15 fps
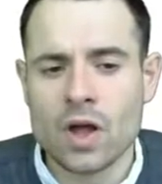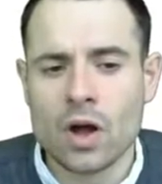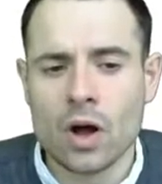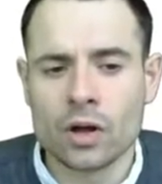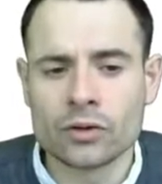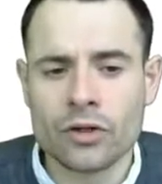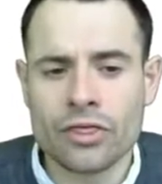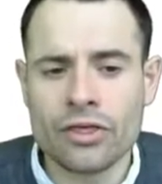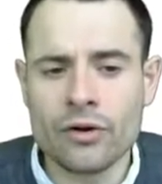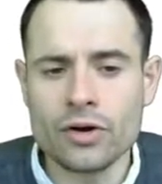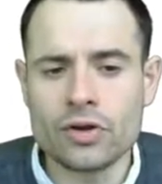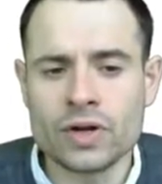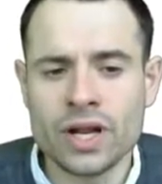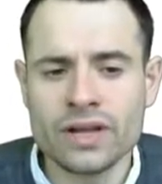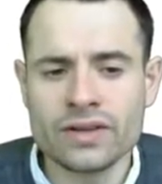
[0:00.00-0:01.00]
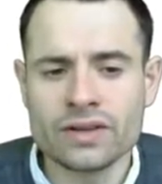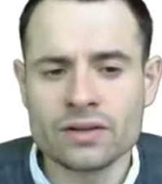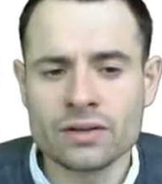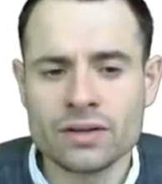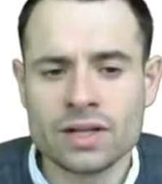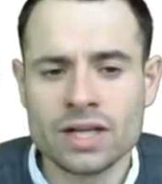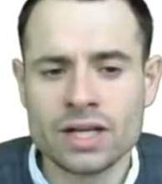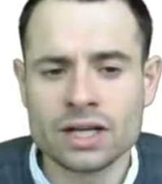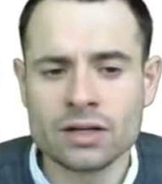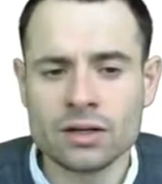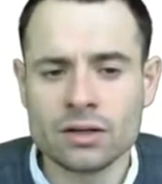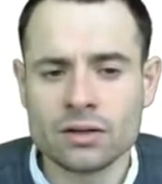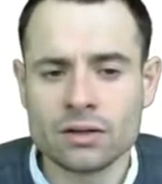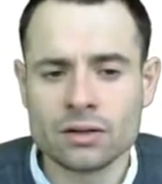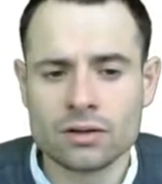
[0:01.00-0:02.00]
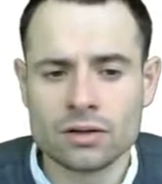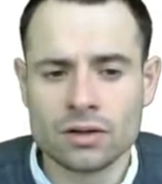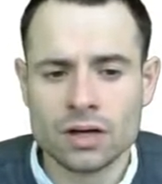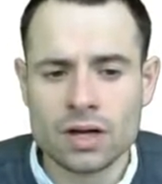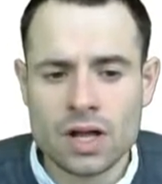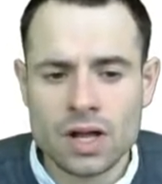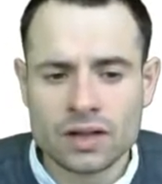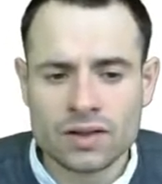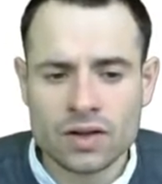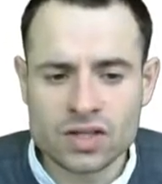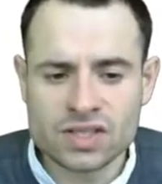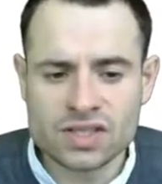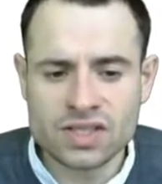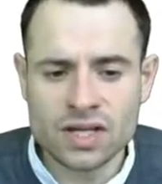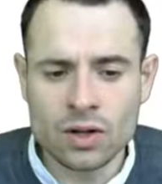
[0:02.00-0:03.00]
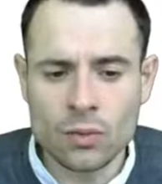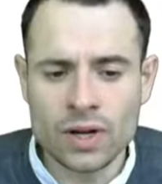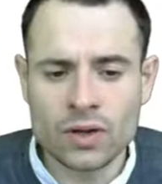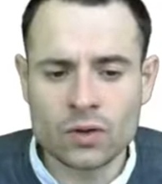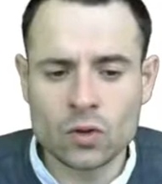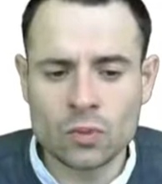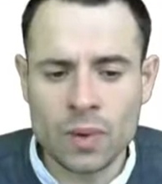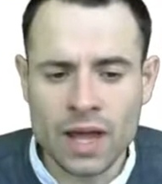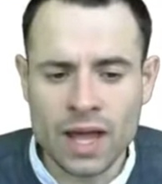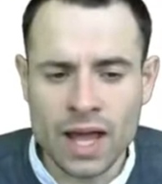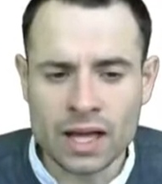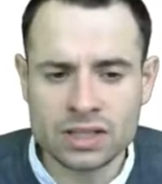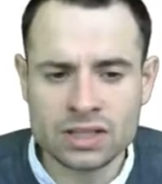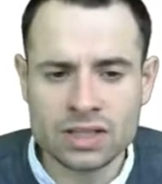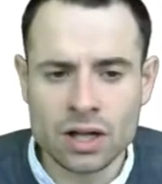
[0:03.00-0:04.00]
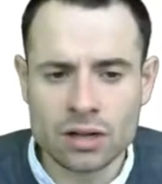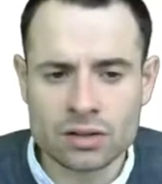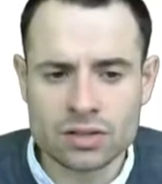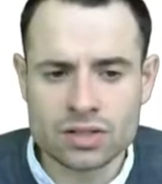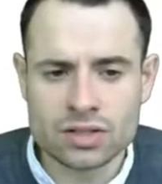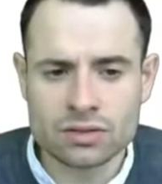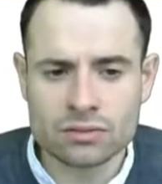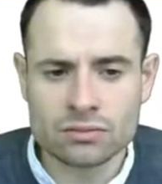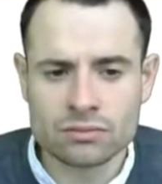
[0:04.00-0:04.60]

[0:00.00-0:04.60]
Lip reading: On the third unit here, they're still willing to pay $80.